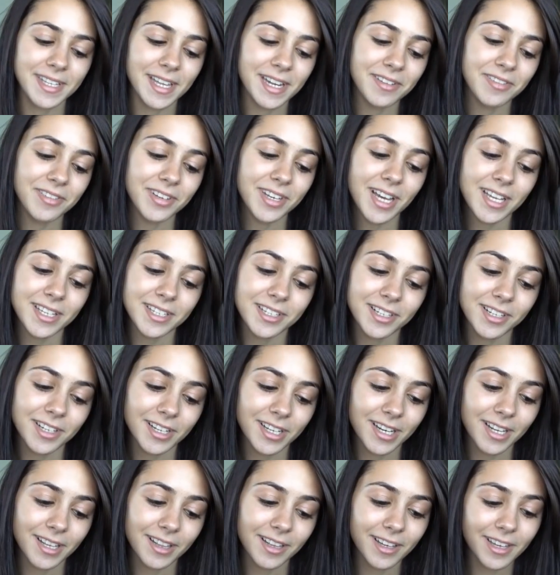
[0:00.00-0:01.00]
And if you guys are
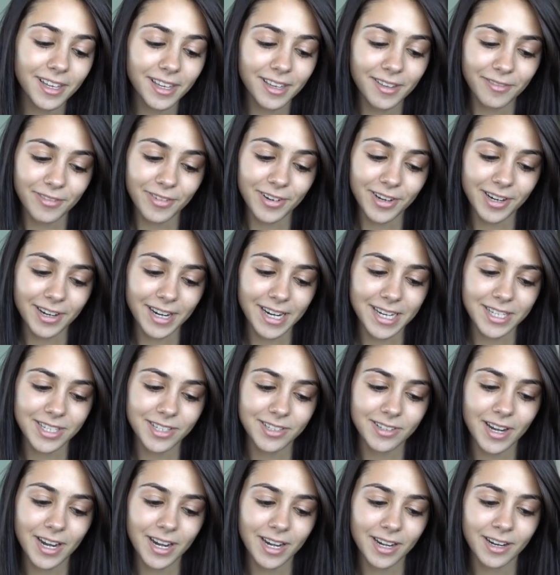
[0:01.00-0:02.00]
good looking for a great
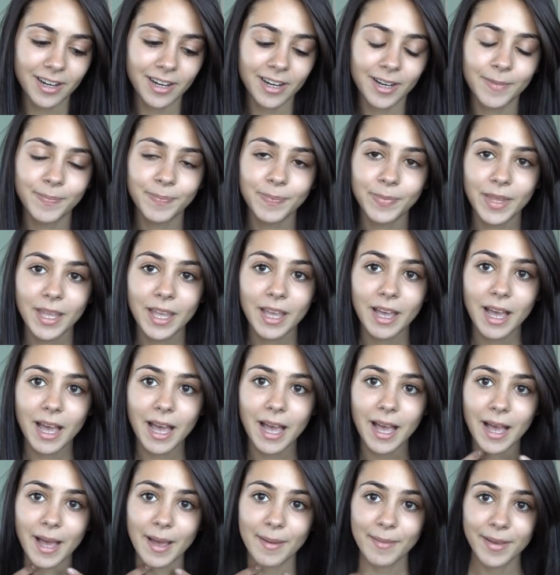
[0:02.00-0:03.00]
straightener
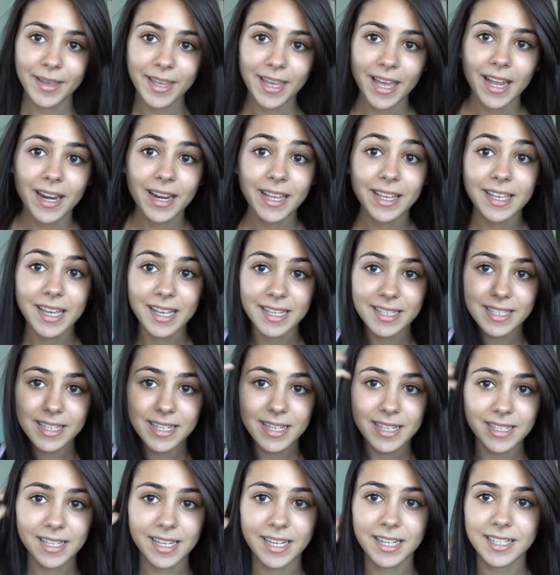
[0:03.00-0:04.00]
um, again, yes,
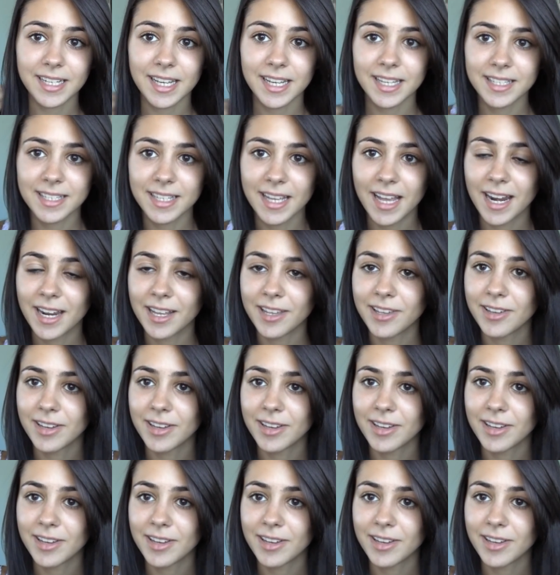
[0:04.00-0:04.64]
it is anti-static.